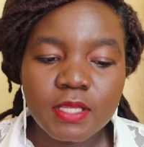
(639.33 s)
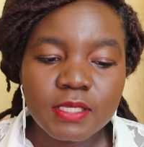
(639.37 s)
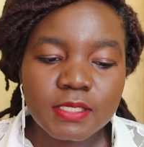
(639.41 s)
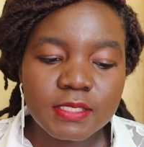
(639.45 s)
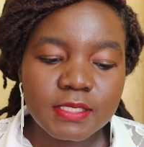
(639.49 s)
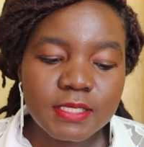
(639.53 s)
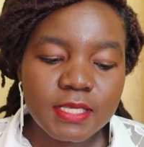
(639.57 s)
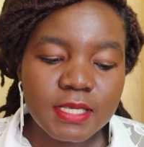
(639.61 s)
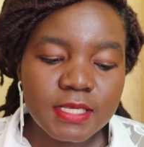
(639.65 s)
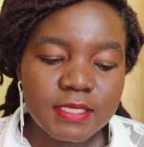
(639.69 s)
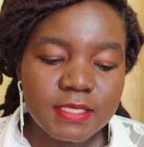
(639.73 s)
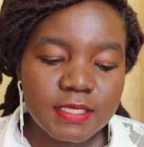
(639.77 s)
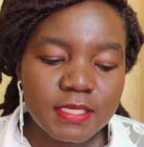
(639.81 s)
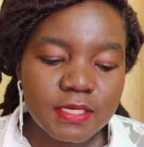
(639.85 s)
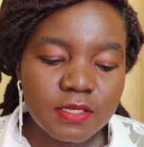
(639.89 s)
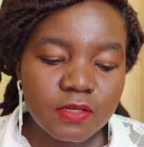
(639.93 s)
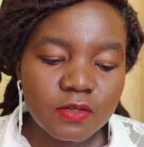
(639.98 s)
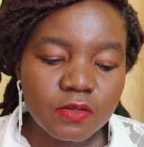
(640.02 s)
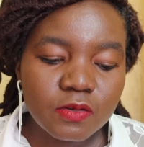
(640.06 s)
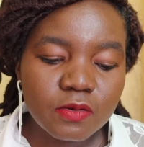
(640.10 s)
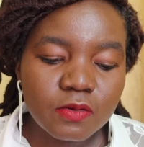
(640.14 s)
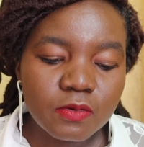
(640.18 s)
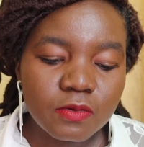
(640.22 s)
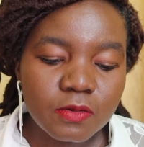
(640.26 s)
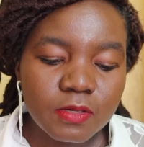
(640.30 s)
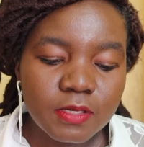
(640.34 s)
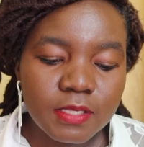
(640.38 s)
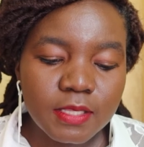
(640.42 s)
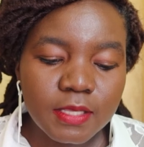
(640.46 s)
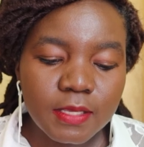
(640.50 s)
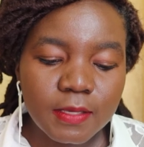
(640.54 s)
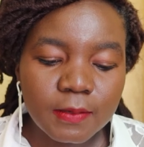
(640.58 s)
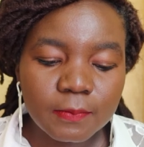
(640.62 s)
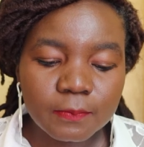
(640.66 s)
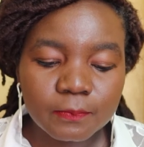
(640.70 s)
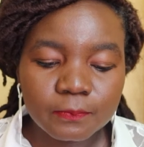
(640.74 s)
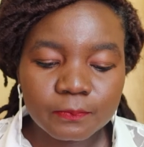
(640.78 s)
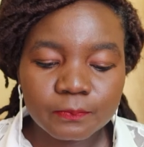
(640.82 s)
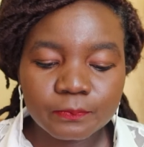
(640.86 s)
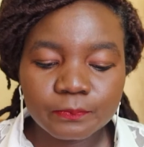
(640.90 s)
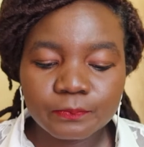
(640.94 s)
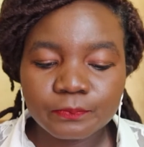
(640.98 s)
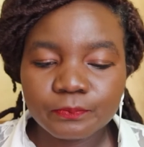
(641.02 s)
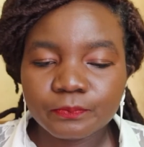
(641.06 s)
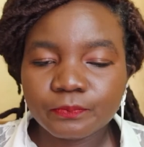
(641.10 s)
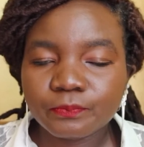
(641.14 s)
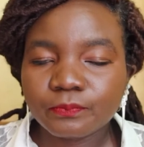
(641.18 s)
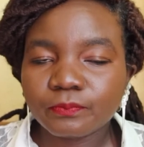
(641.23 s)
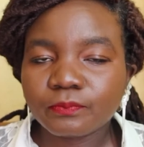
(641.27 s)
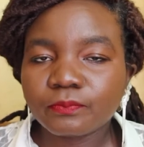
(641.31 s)
Just include the
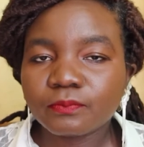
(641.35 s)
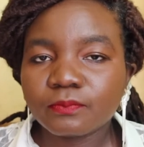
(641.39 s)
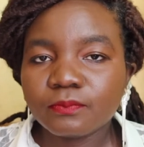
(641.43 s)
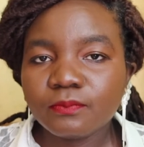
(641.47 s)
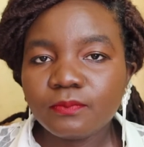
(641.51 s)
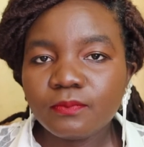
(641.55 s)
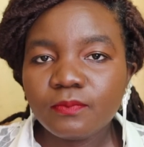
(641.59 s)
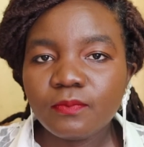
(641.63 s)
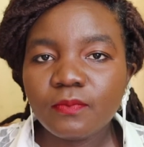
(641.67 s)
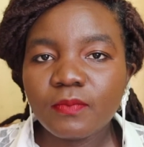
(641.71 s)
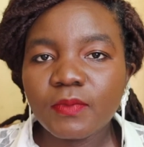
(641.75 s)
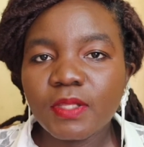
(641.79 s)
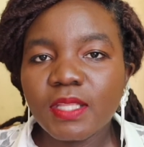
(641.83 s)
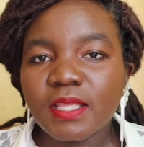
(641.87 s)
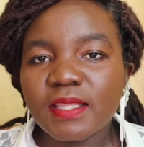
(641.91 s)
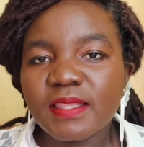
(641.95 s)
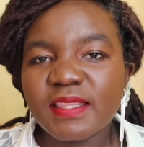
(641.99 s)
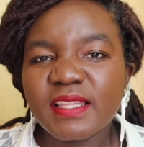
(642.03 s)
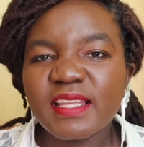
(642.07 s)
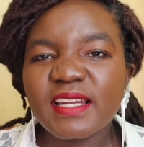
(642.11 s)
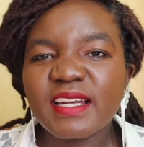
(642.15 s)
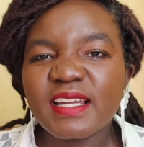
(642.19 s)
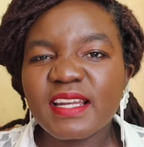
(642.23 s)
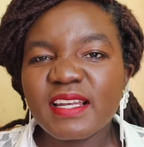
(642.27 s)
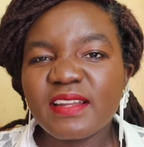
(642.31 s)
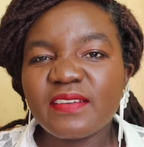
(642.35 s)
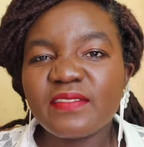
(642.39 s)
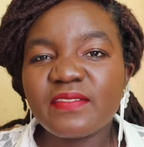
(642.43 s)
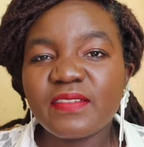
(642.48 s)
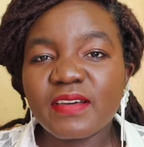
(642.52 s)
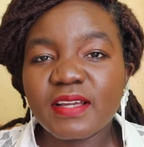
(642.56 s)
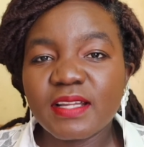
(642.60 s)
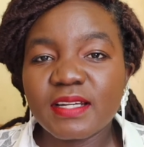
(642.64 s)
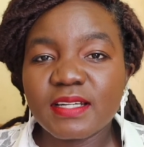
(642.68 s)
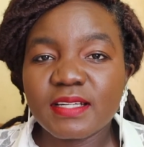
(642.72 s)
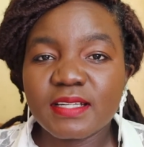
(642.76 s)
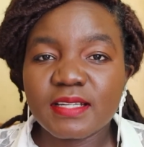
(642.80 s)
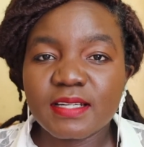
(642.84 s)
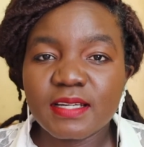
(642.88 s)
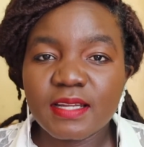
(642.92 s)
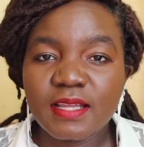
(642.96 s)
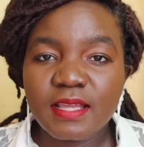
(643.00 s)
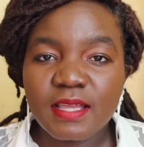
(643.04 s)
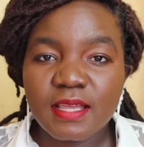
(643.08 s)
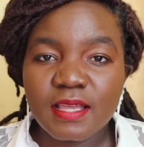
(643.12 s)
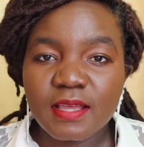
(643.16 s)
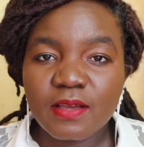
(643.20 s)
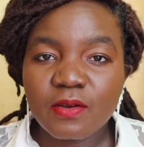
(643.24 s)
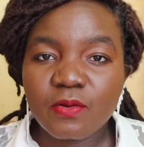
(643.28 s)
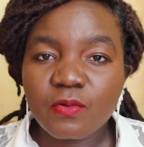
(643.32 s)
relevant
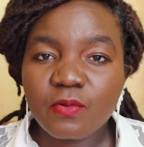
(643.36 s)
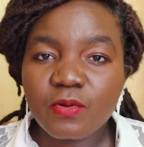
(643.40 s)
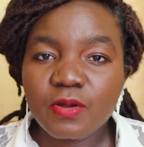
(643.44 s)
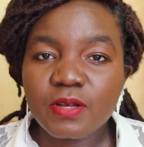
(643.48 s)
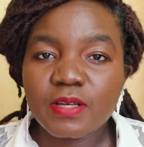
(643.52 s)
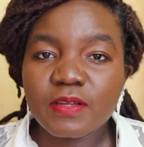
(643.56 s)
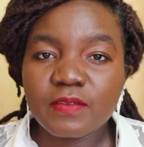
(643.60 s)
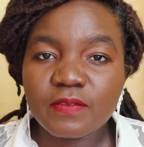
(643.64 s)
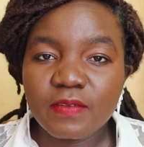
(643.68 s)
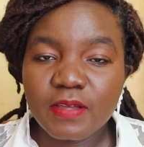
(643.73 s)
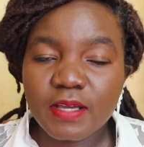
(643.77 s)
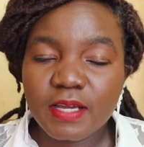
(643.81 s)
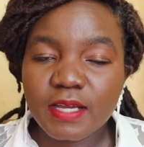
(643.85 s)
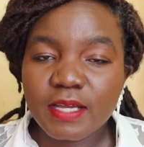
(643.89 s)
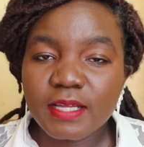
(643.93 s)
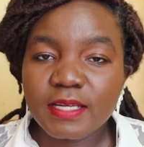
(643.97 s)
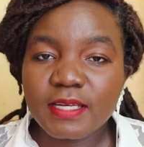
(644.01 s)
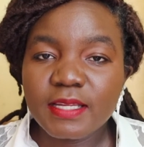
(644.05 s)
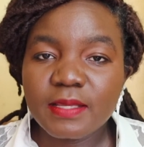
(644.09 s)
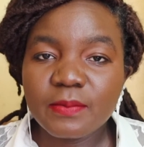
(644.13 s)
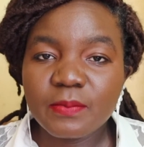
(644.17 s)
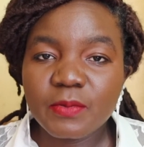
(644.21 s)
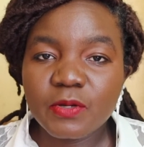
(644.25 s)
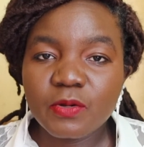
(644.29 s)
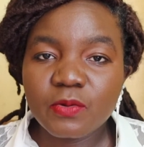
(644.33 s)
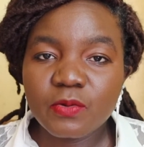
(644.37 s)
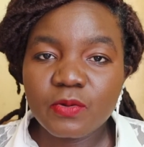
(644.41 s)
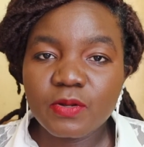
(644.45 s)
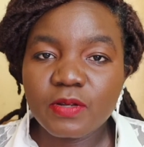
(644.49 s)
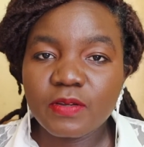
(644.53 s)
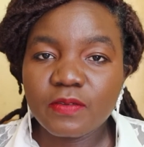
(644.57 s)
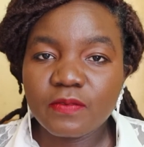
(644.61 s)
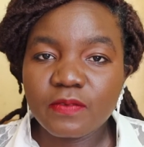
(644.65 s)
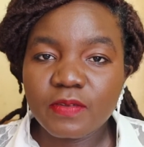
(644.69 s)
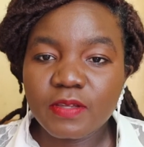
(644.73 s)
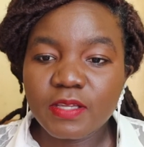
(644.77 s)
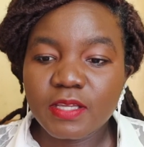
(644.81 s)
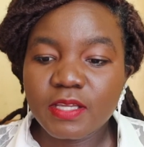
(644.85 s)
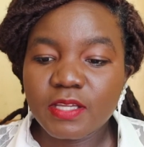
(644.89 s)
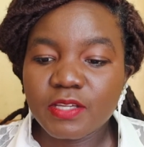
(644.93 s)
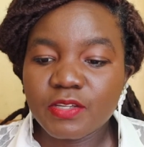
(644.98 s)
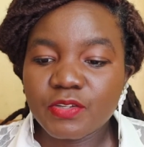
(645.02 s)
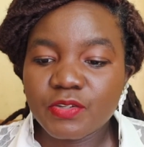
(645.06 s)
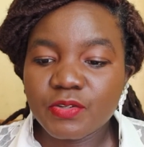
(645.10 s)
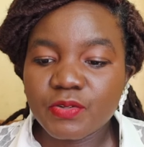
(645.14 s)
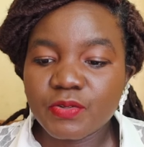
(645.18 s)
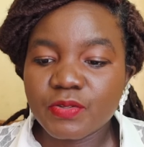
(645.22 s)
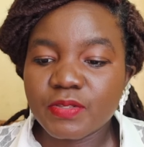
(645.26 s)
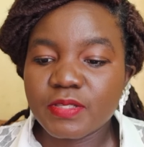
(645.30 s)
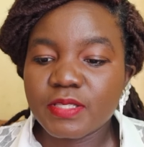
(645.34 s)
academic
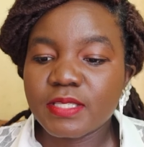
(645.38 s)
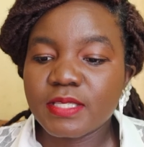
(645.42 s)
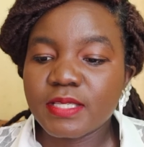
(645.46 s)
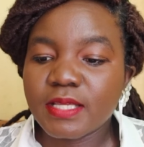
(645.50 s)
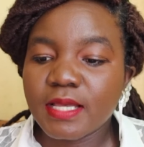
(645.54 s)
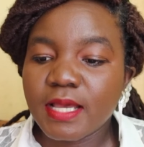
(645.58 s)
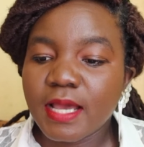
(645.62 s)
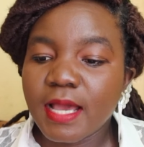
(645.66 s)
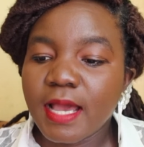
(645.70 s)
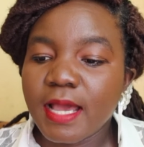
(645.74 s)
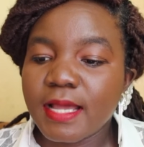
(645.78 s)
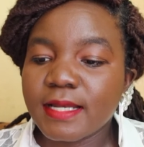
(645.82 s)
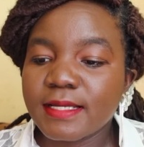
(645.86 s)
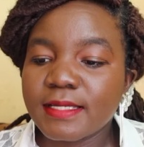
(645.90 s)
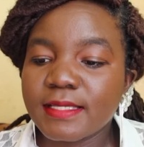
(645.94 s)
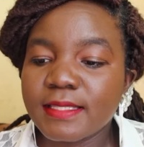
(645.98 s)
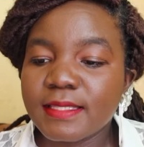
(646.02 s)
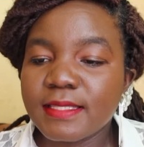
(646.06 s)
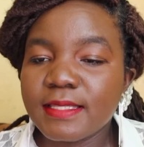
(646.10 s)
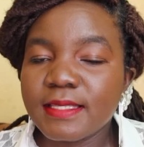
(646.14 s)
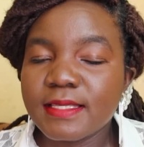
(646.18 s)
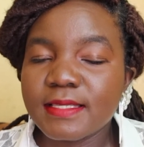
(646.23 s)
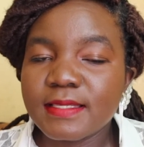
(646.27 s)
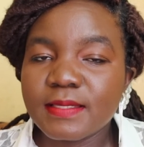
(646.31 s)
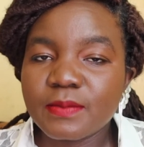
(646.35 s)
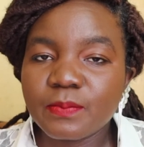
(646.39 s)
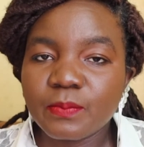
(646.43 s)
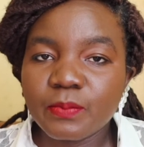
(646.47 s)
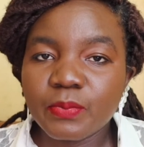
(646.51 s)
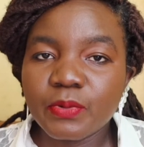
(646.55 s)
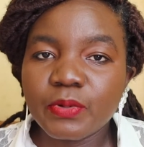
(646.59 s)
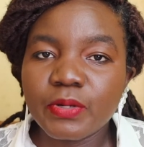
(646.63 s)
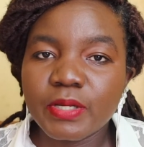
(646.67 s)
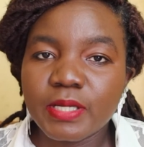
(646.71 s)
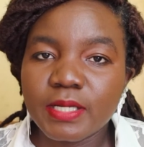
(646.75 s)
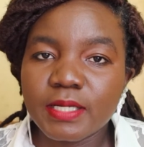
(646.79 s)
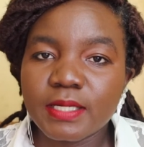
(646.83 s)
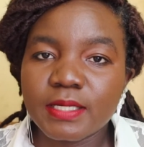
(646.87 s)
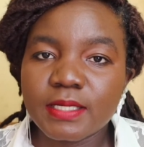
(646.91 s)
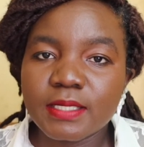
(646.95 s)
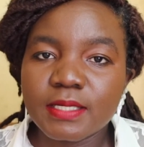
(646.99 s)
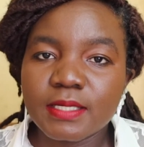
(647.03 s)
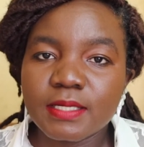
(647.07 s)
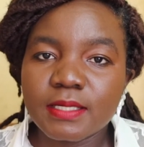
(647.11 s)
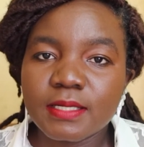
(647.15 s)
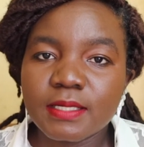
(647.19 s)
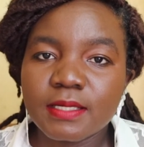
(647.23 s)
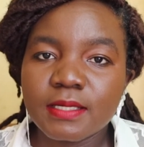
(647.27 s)
qualifications at this point.